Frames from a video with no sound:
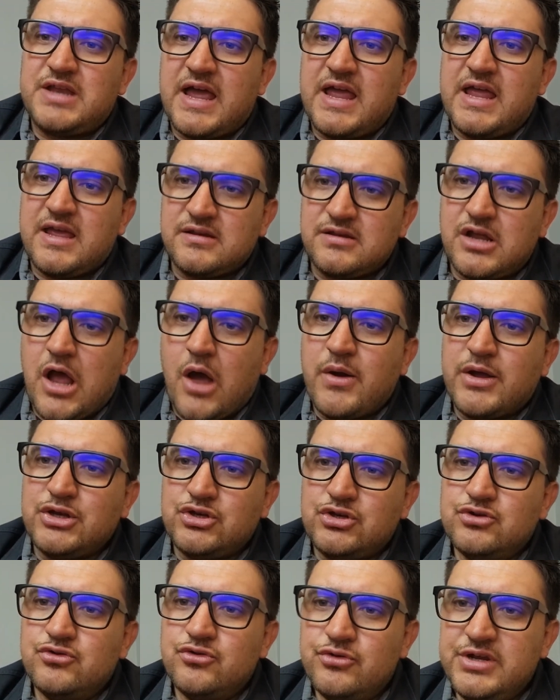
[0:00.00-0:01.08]
day and go and
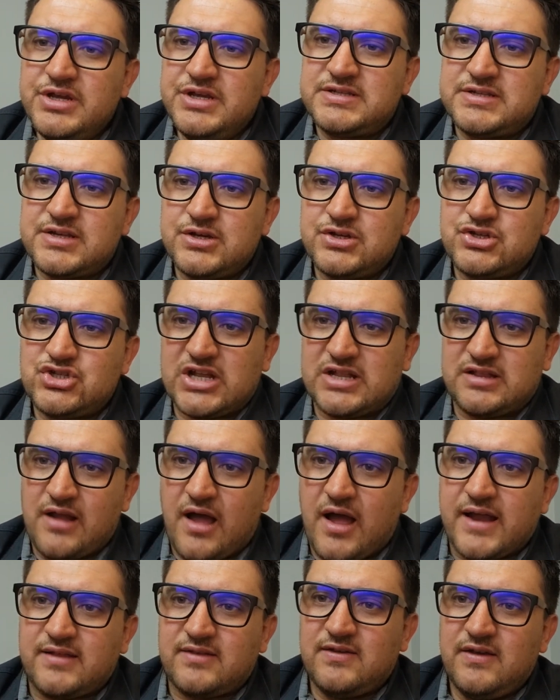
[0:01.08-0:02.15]
do research at
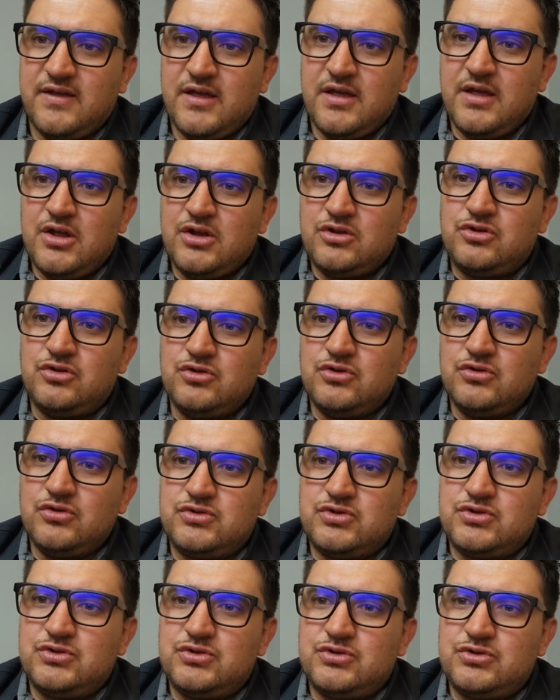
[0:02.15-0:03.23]
night to
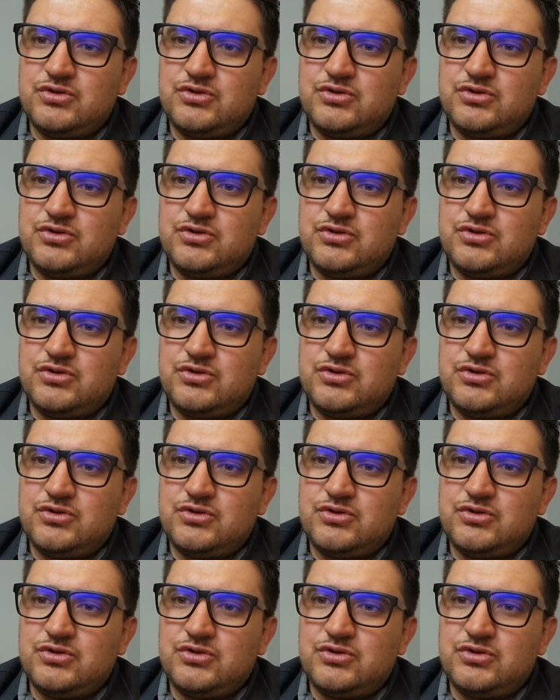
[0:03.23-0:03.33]
mm-hmm.